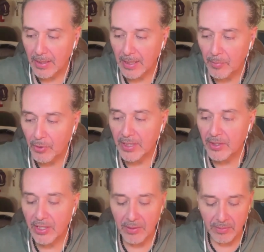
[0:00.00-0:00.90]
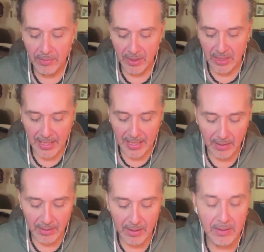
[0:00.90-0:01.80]
I'm going to say
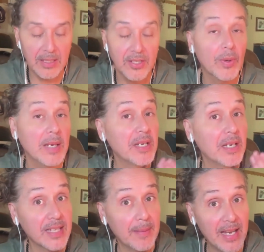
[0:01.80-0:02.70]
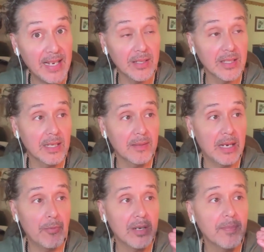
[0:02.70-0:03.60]
it this way because I'm not.
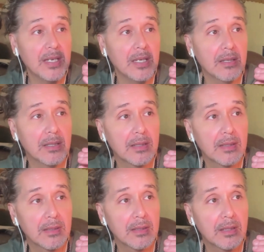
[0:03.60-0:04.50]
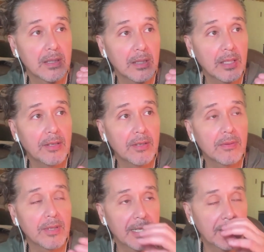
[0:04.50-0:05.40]
I want to be
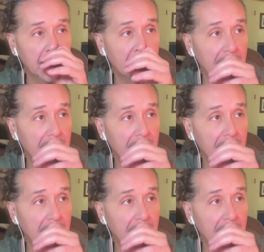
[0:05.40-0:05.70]
clear that,